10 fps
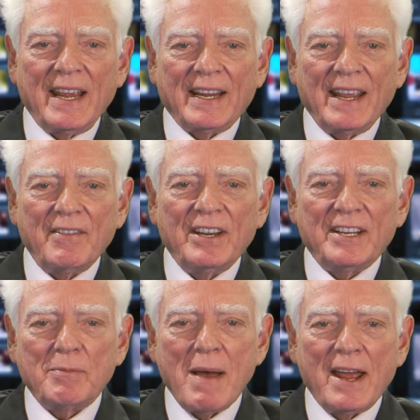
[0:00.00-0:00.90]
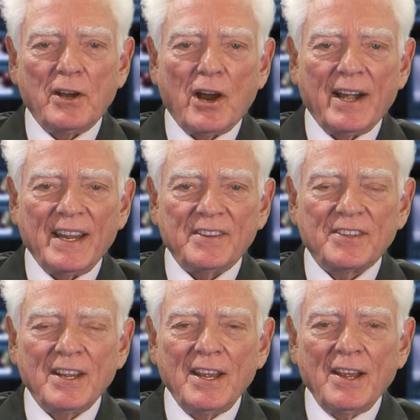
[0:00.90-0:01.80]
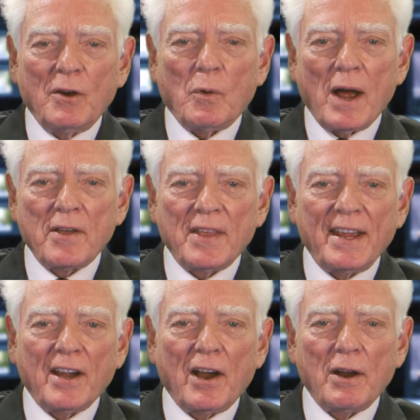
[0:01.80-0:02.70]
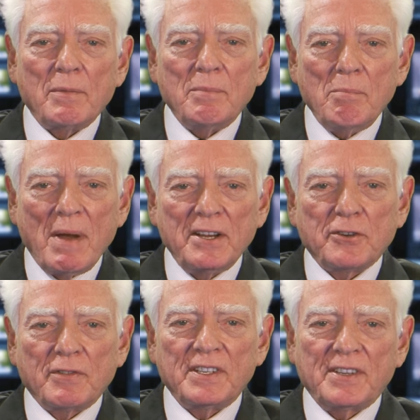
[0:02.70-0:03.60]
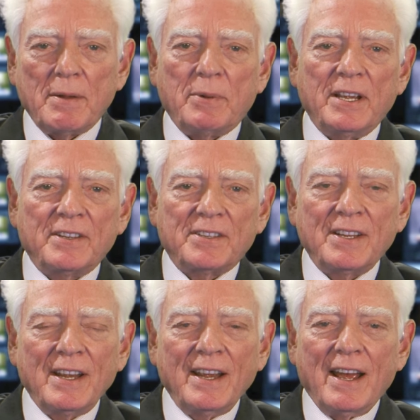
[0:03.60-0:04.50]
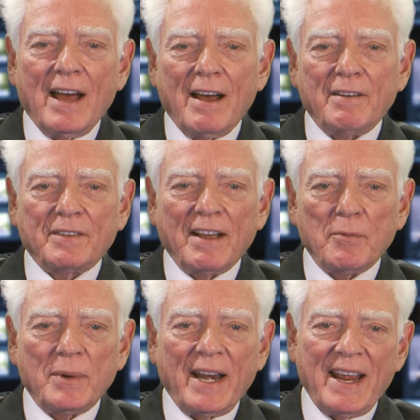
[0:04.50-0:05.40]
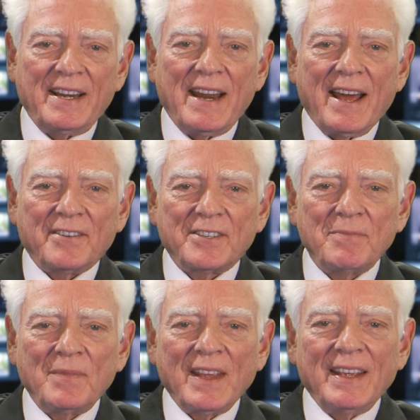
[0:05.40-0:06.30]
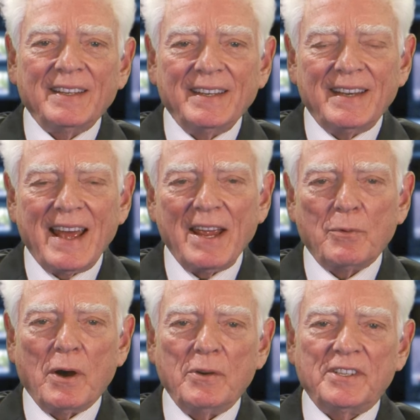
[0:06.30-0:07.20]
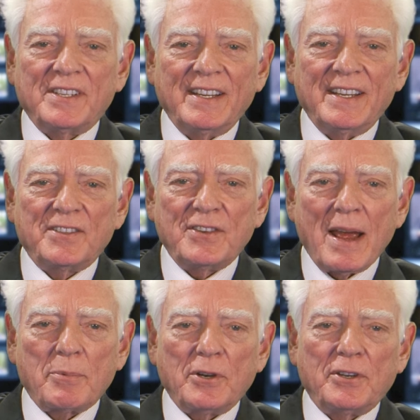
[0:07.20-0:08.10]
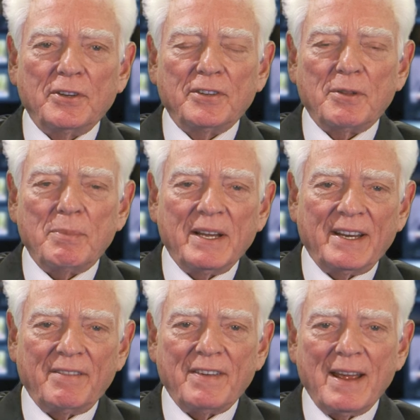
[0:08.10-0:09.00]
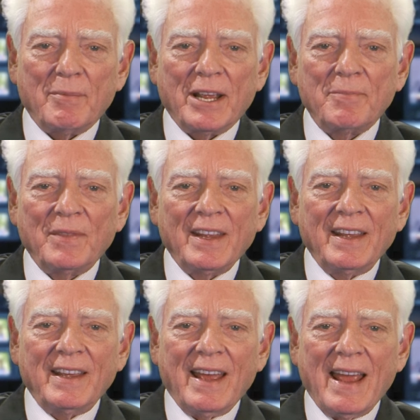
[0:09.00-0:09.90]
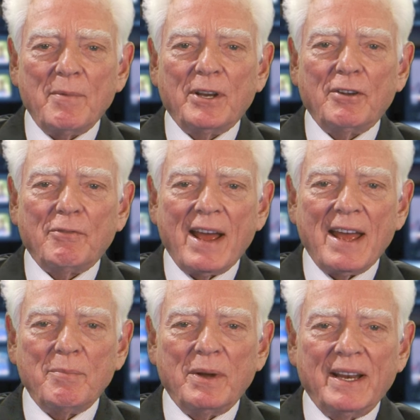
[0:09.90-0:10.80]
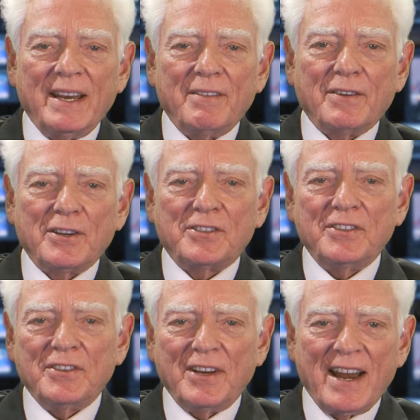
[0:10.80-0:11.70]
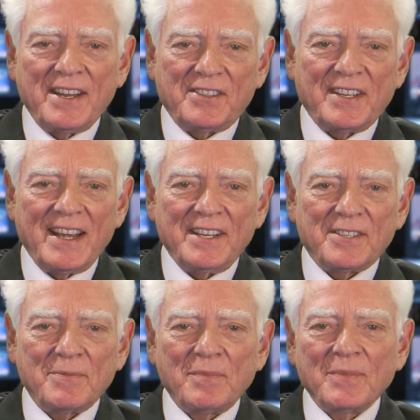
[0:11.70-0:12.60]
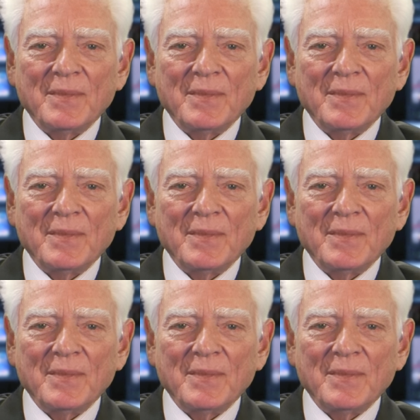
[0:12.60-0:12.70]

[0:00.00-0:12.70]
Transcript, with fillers: and giving it to minorities while they are major recipients of government handouts. Today, what we see is Chapter 2 of the Bundy family Ammon and Ryan Bundy versus United States.